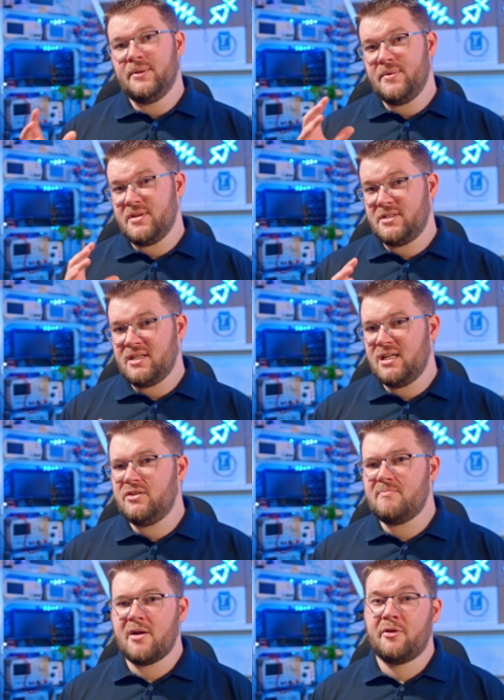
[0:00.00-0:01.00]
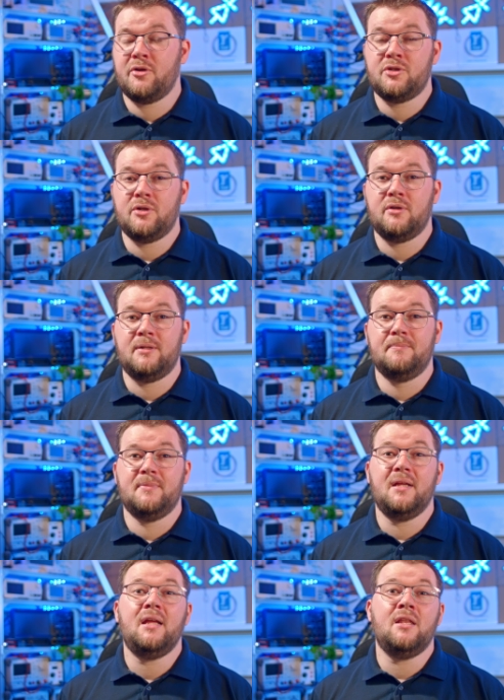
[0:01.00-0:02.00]
with a change of microcontroller
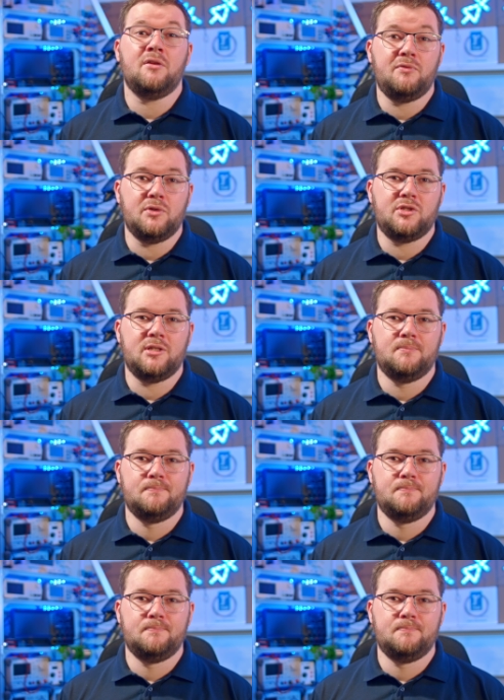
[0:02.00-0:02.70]
in the future.